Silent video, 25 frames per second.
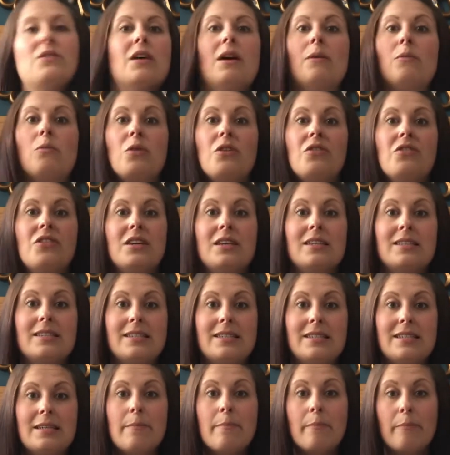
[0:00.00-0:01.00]
them with these
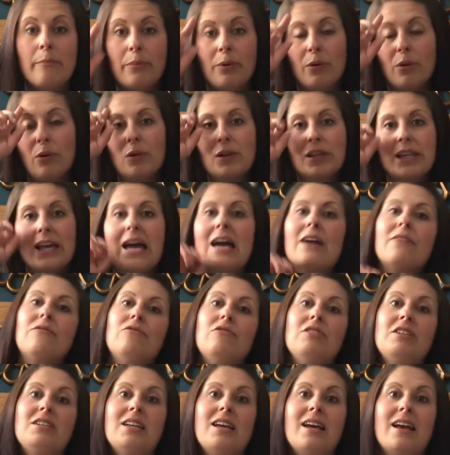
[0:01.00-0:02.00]
simple
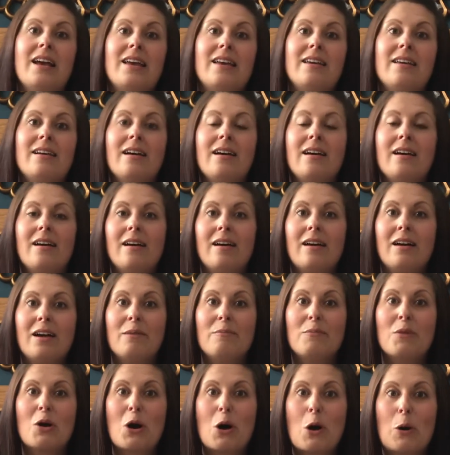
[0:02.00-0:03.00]
everyday
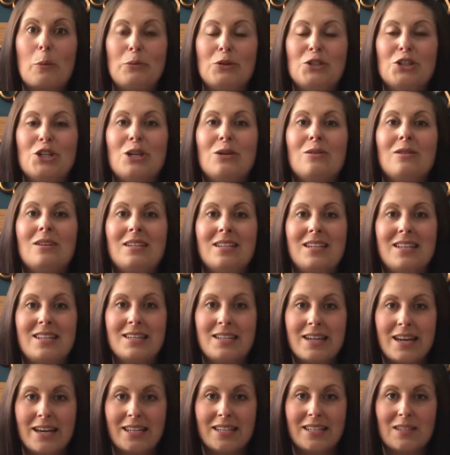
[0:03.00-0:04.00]
opportunities
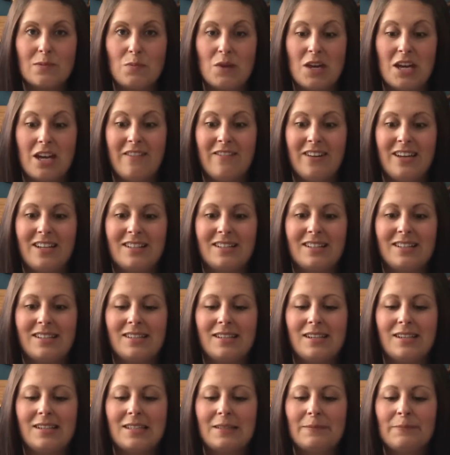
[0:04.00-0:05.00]
and
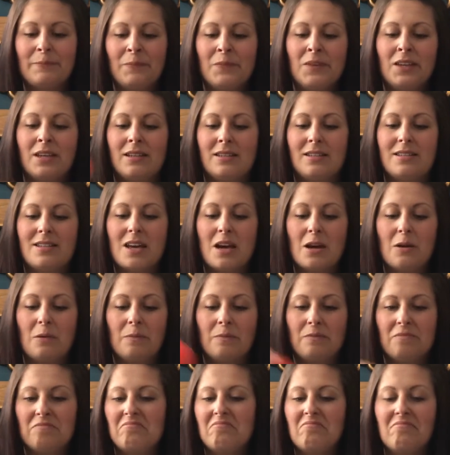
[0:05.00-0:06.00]
experiences. So
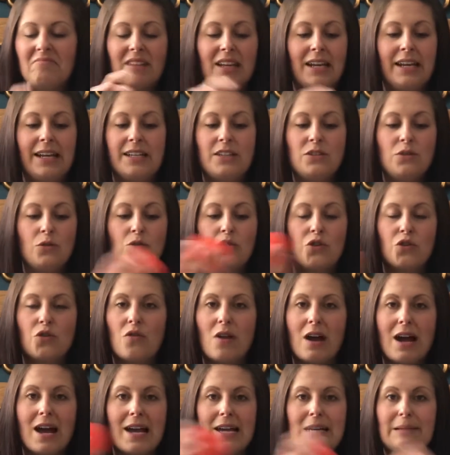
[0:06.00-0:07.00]
little
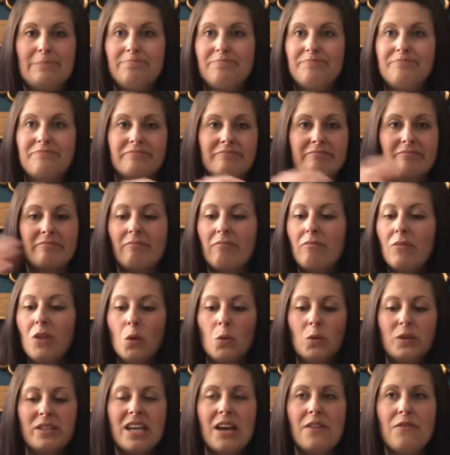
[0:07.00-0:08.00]
tray,
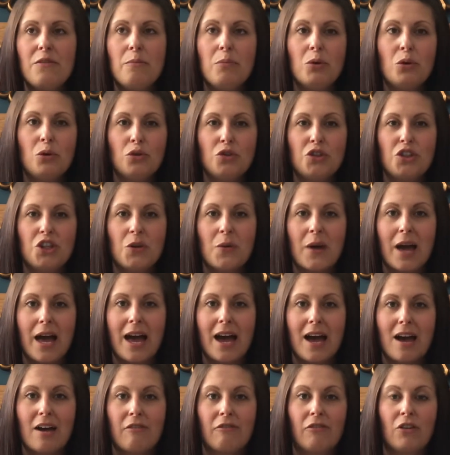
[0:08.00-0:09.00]
whatever balls you
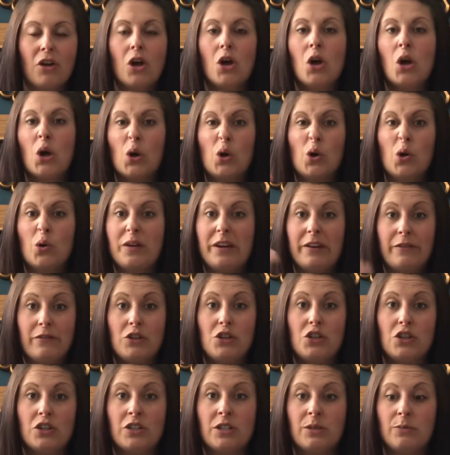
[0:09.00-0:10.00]
have, or even
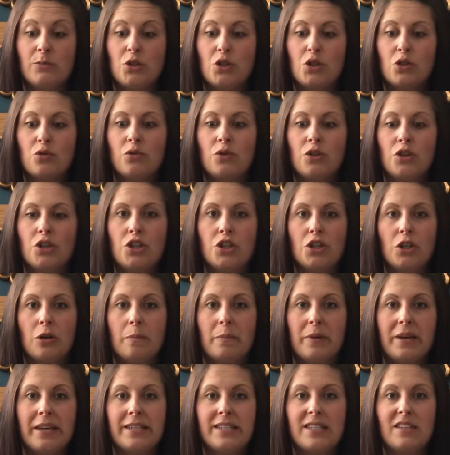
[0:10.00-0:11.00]
just some scrunched
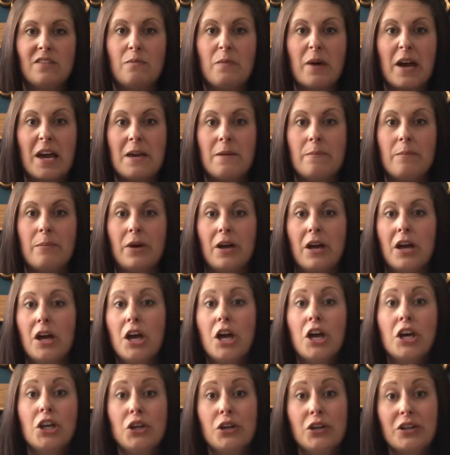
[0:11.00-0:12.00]
up pieces of paper.
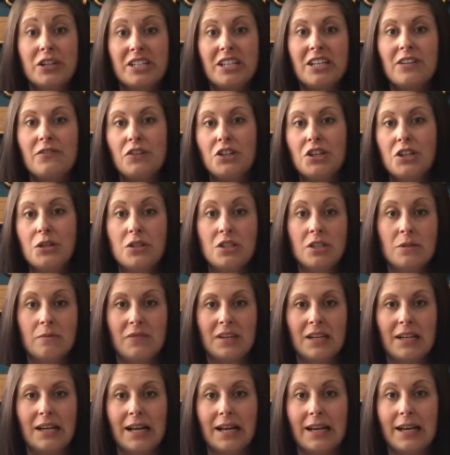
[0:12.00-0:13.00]
You could even use
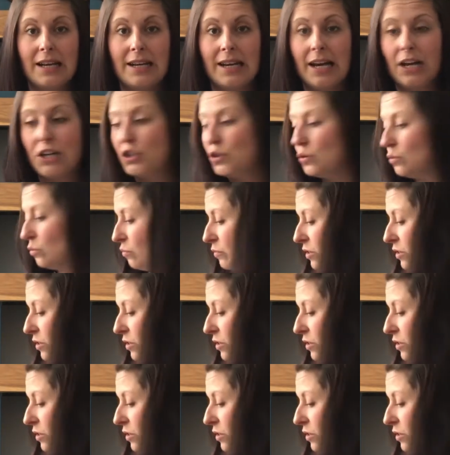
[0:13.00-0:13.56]
something like a natural